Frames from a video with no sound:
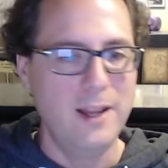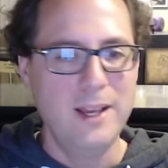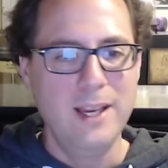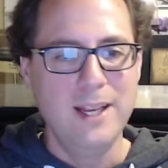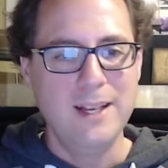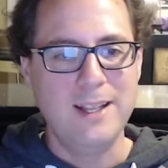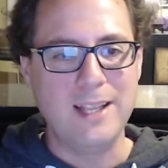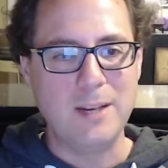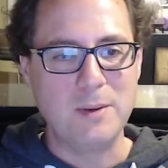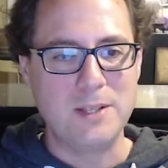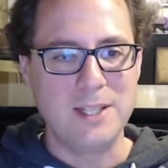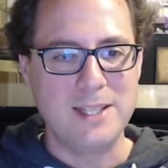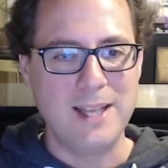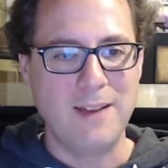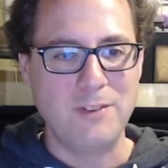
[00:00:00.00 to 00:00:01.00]
dealing with the
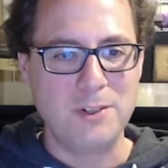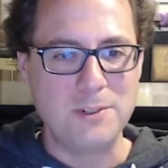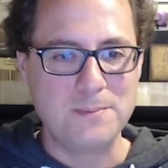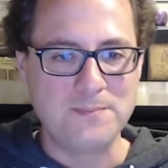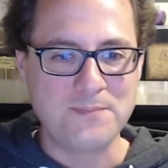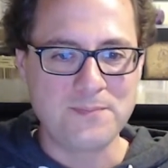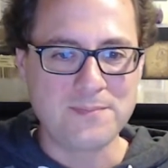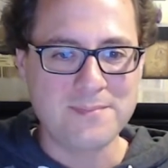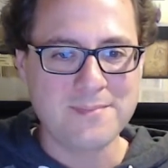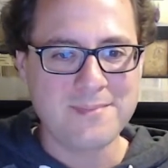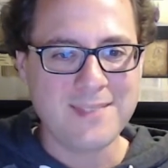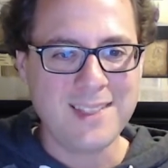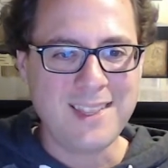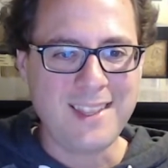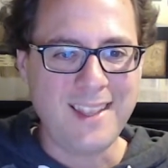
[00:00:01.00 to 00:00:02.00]
devil.
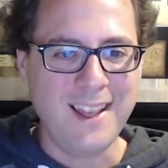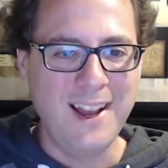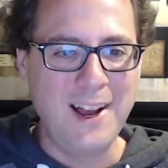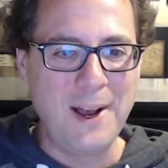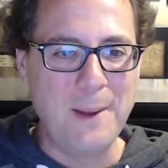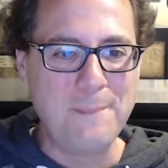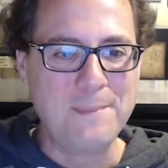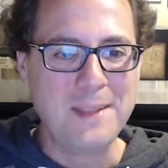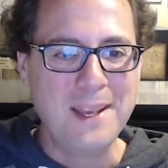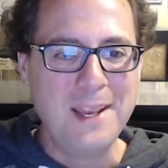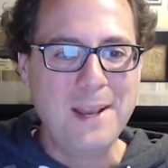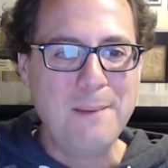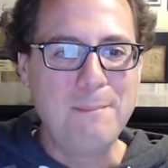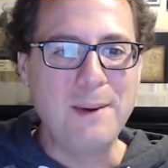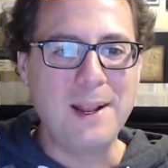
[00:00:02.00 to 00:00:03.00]

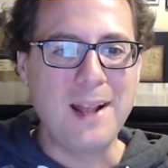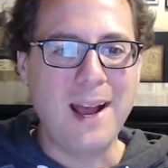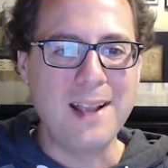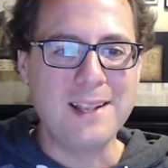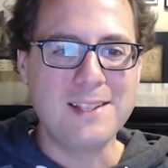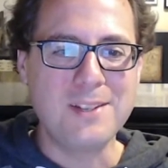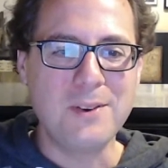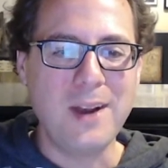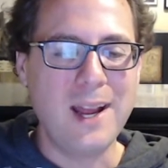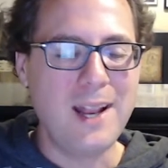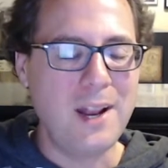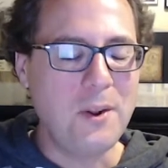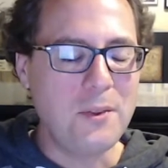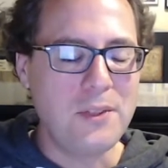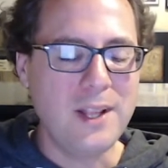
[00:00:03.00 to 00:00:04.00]
But I
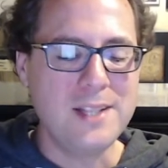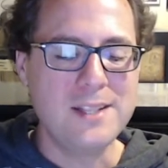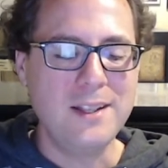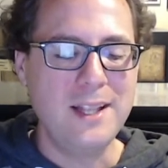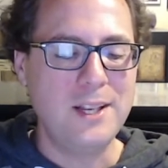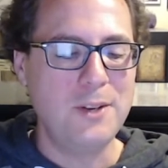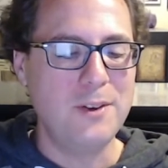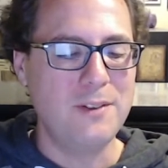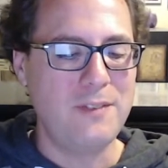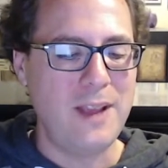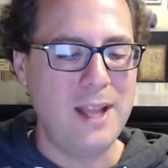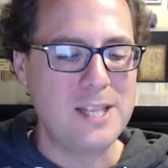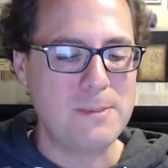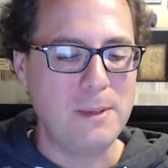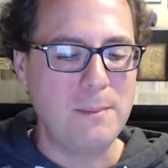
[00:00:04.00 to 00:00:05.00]
don't think it's linear
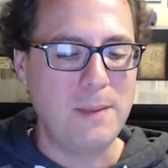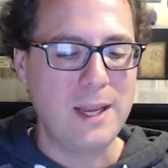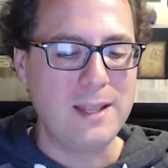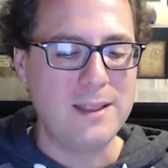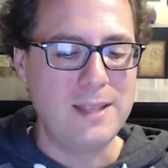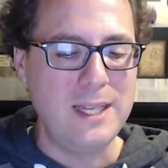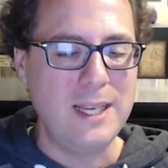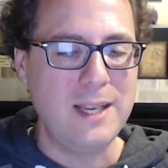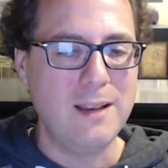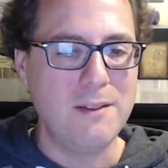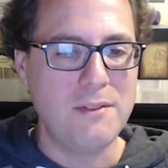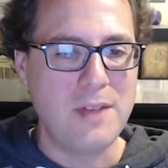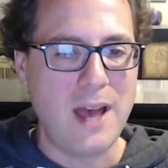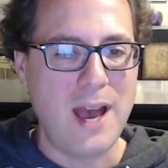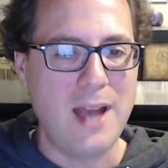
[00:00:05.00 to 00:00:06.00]
advancement, but I think
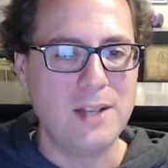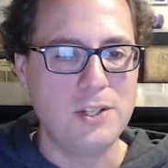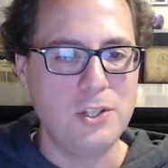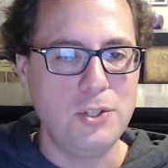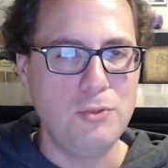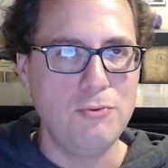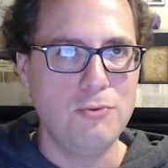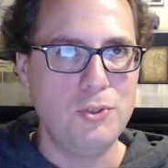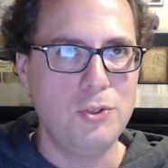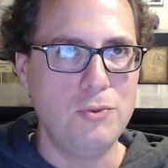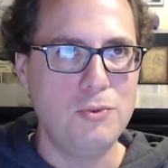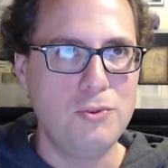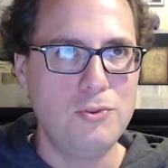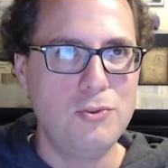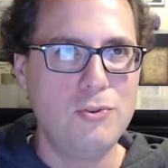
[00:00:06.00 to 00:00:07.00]
that you
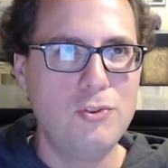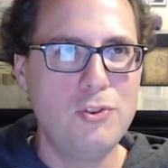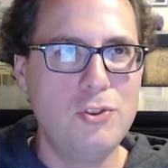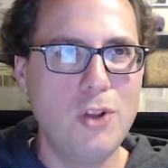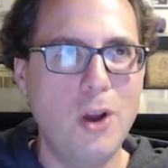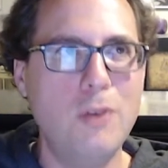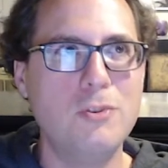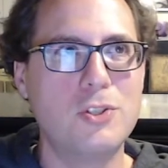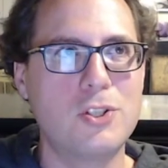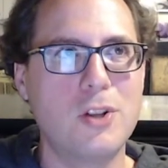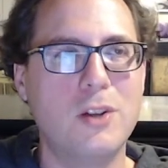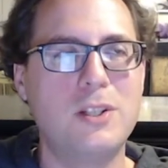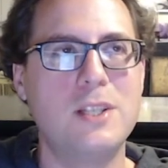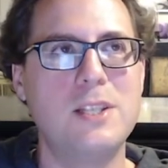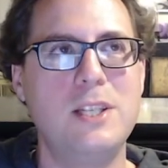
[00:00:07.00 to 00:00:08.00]
don't start
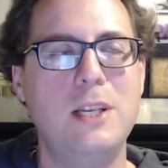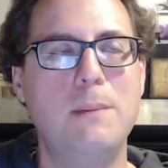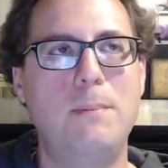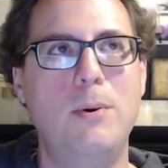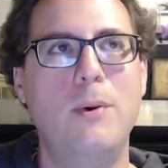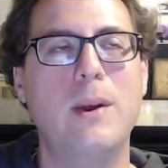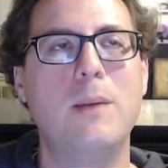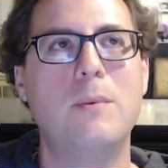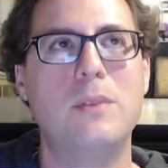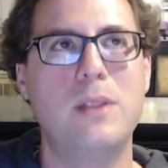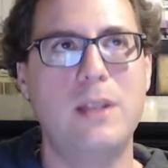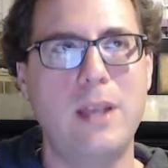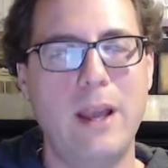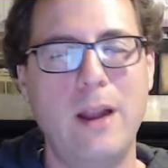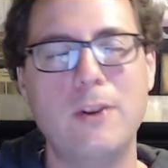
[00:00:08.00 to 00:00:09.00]
to see a point where the
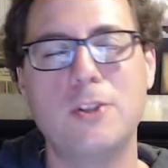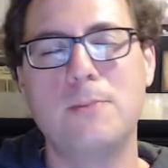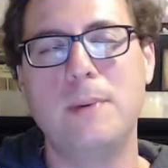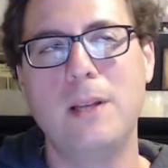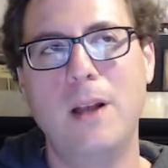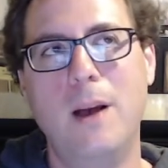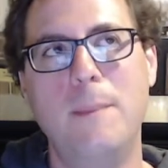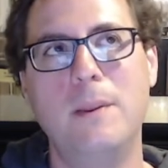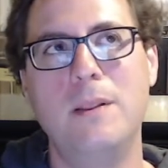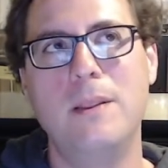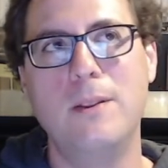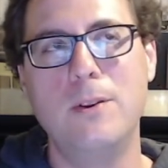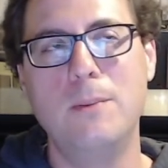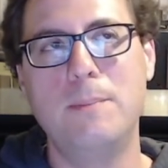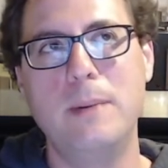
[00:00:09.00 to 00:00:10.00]
characters become a
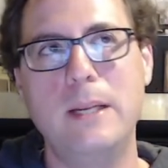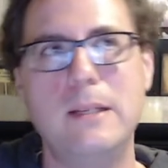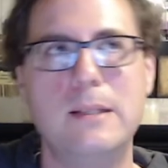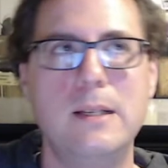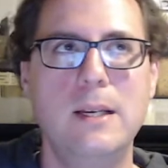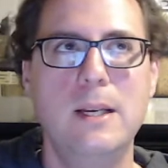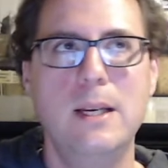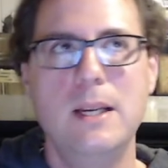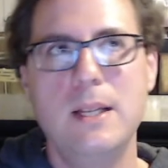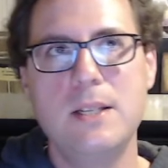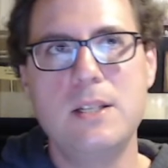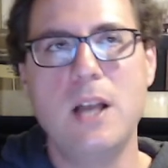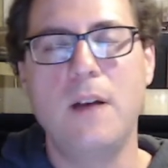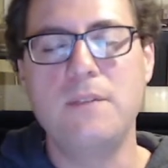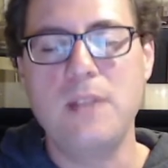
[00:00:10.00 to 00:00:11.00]
little bit
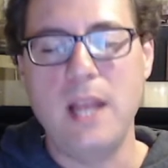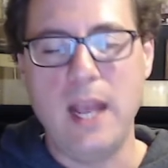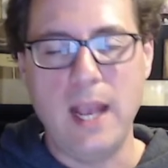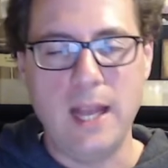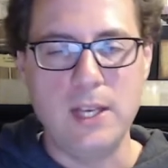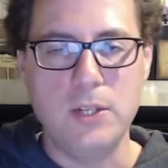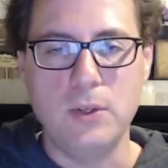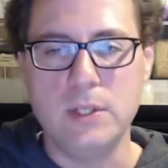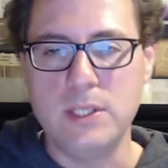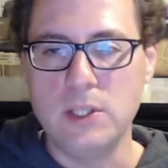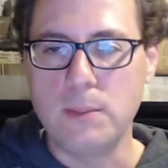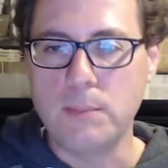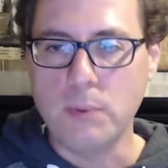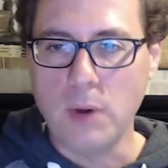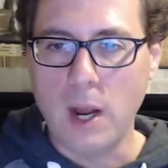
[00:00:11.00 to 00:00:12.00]
tough to handle until
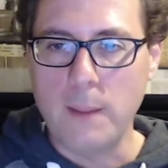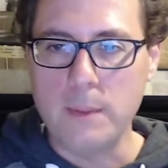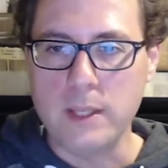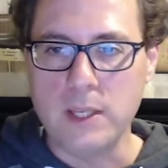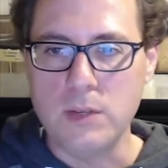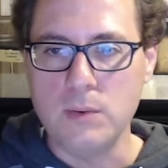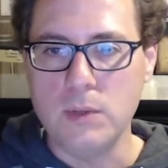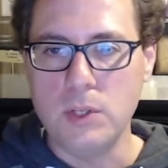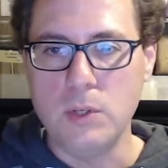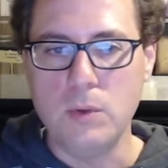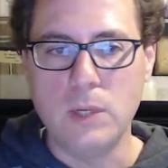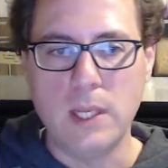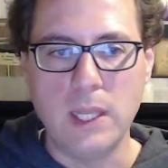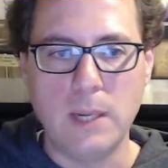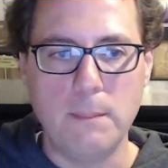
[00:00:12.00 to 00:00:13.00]
probably you
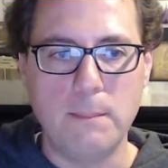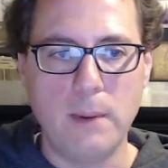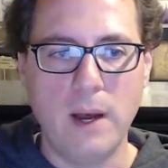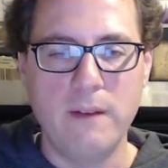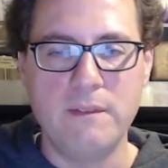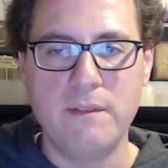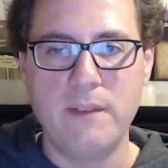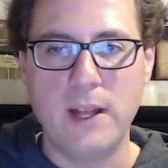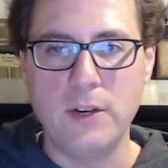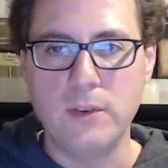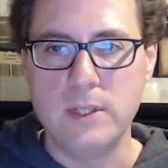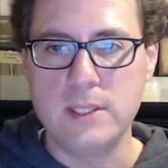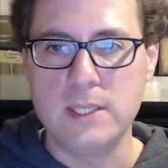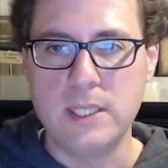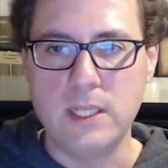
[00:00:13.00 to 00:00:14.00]
get above
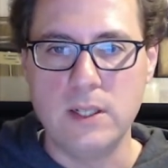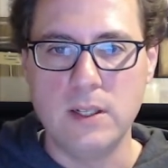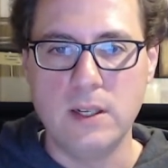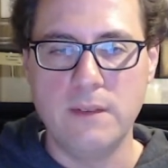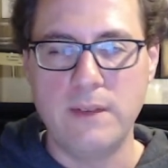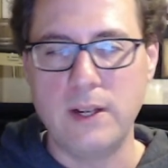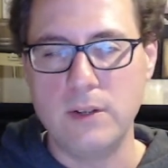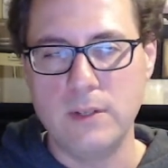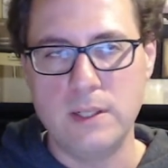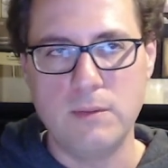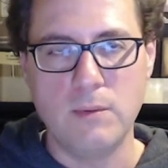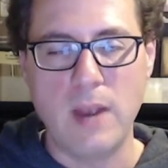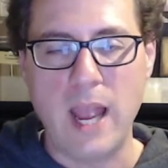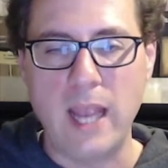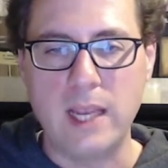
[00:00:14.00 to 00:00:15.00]
veteran
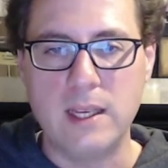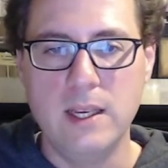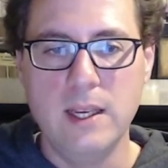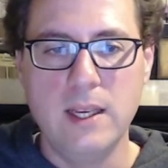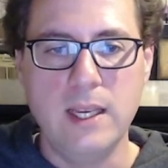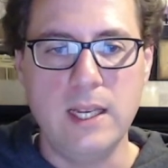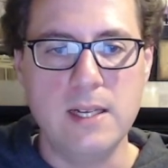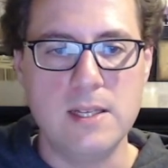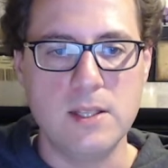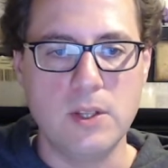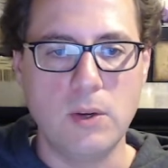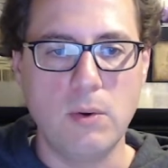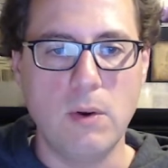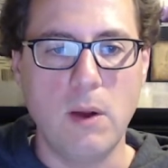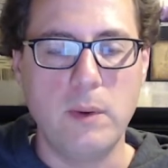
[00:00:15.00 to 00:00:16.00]
rank into the
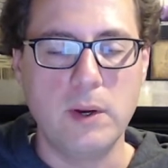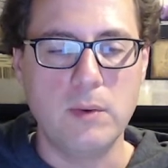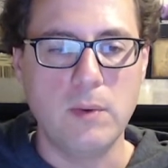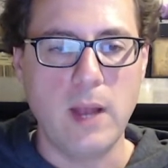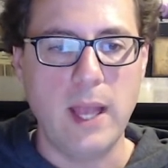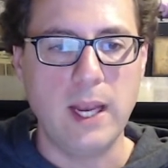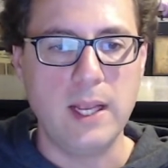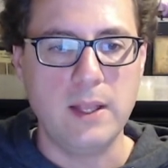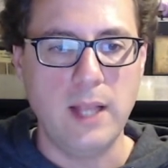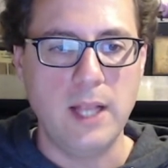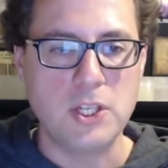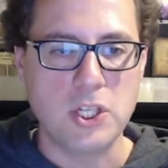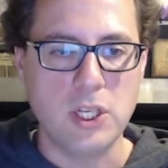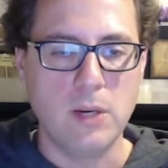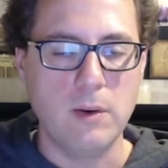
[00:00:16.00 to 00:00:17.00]
heroic rank and
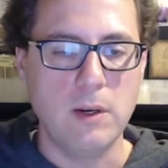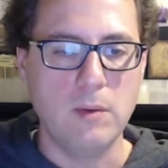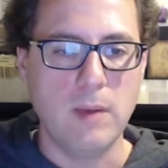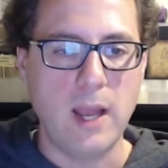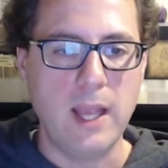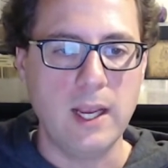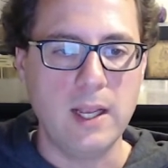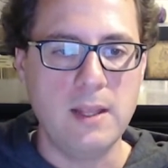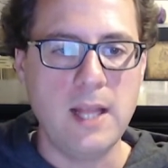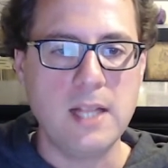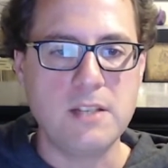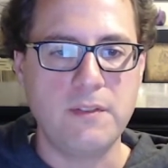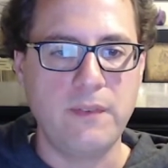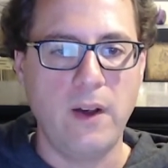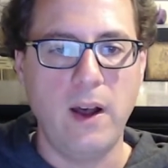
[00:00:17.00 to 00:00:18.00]
legendary rank, and that's
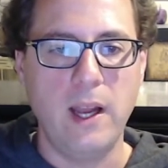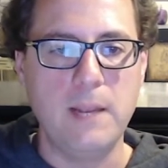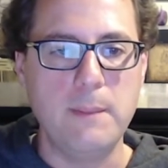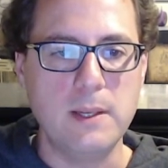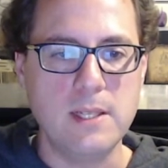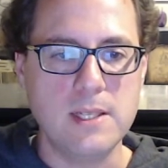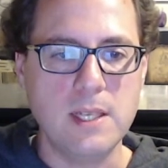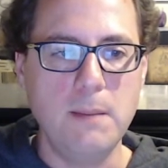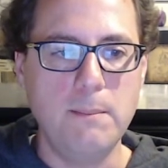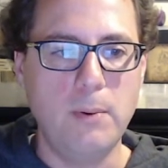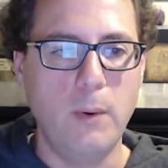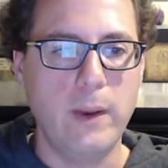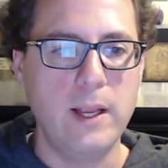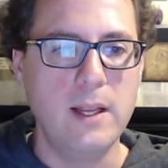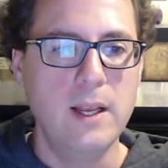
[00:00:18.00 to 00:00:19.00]
fine because at some
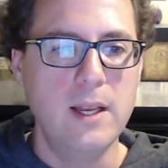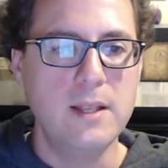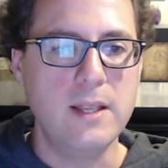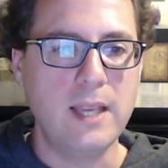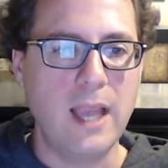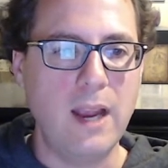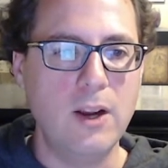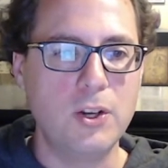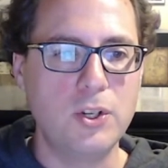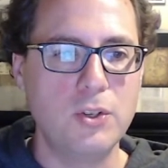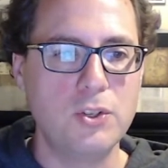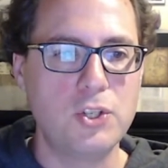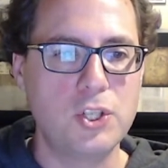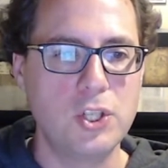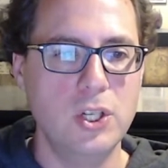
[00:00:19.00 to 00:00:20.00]
point the character
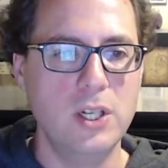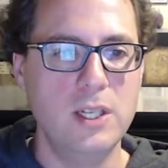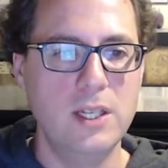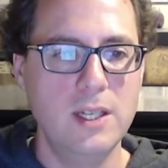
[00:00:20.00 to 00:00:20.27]
should